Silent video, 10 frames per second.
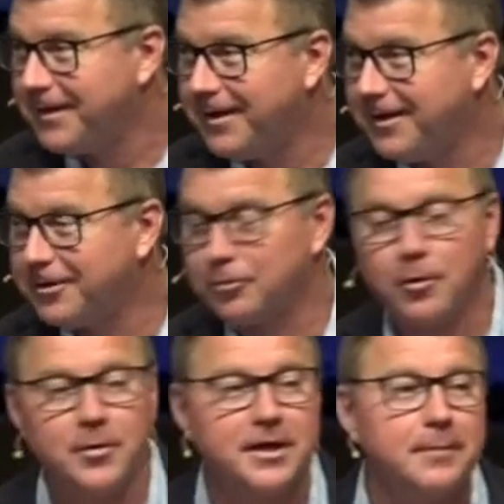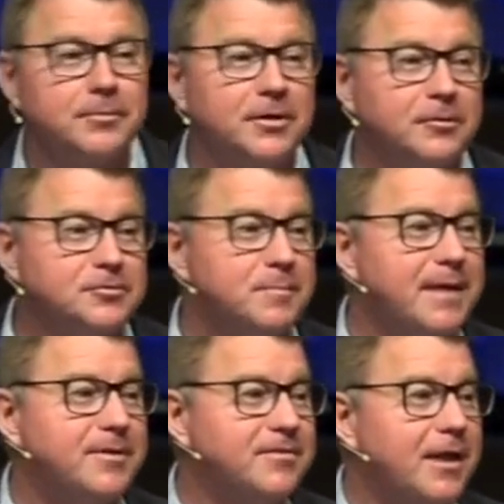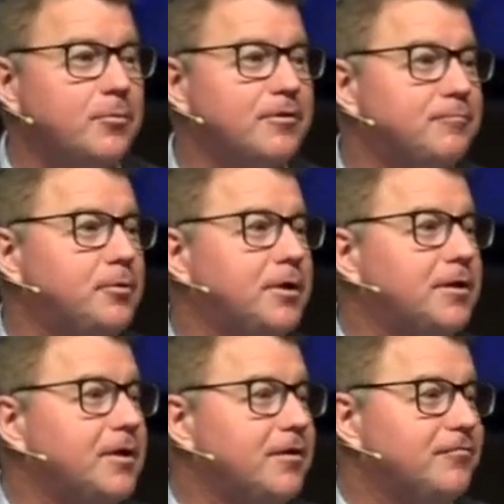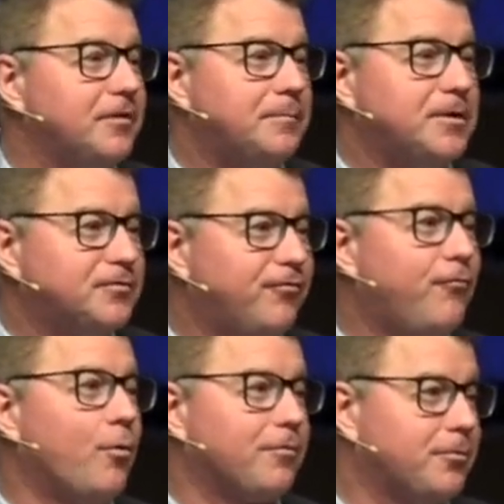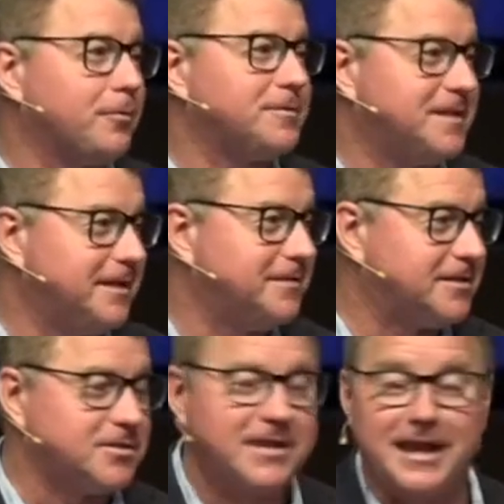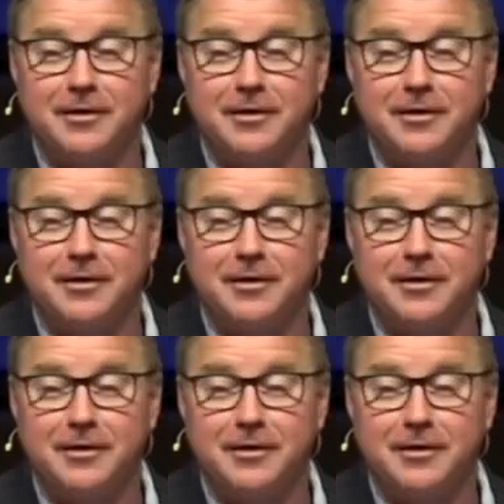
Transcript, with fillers: uh, growing up years, maybe they would have put Philippians 4:13 next to that.